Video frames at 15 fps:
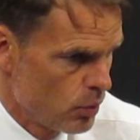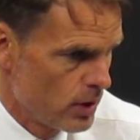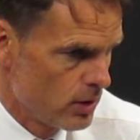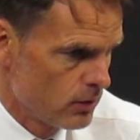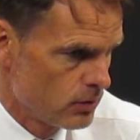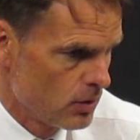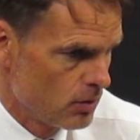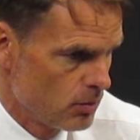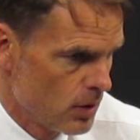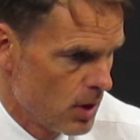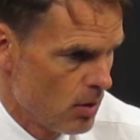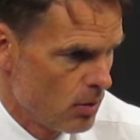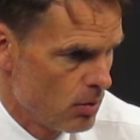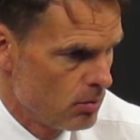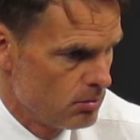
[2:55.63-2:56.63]
one of
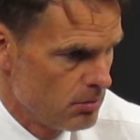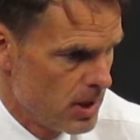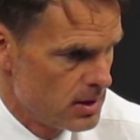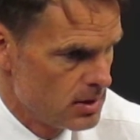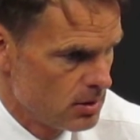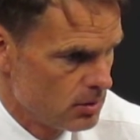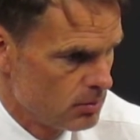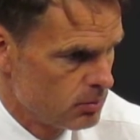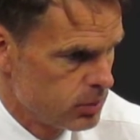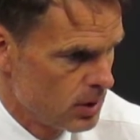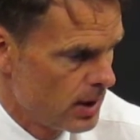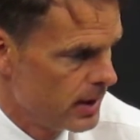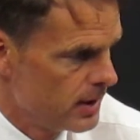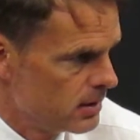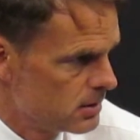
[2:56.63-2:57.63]
our major
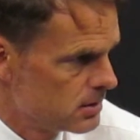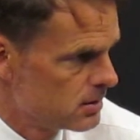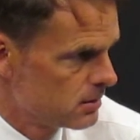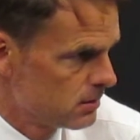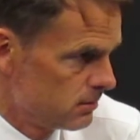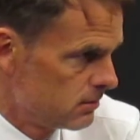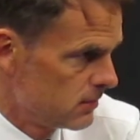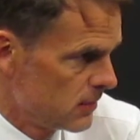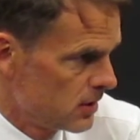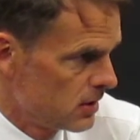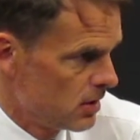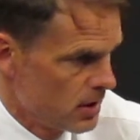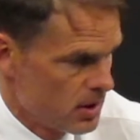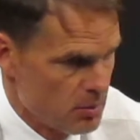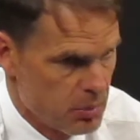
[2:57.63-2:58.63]
players
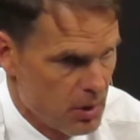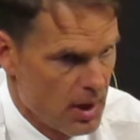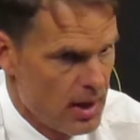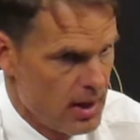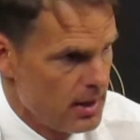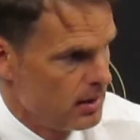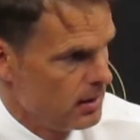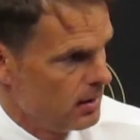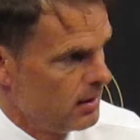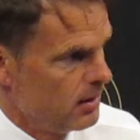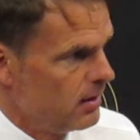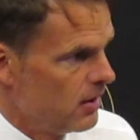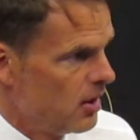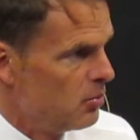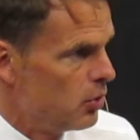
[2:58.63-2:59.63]
gonna play
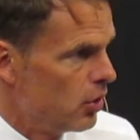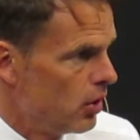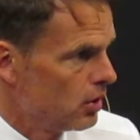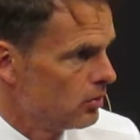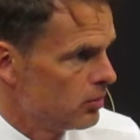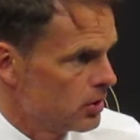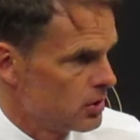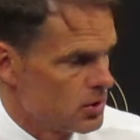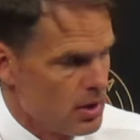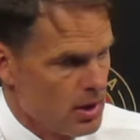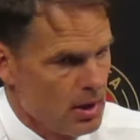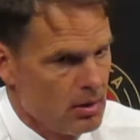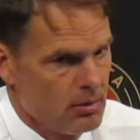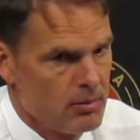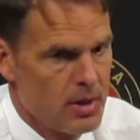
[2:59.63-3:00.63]
abroad, but
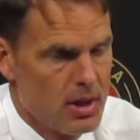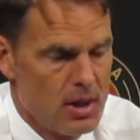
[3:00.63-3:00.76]
still,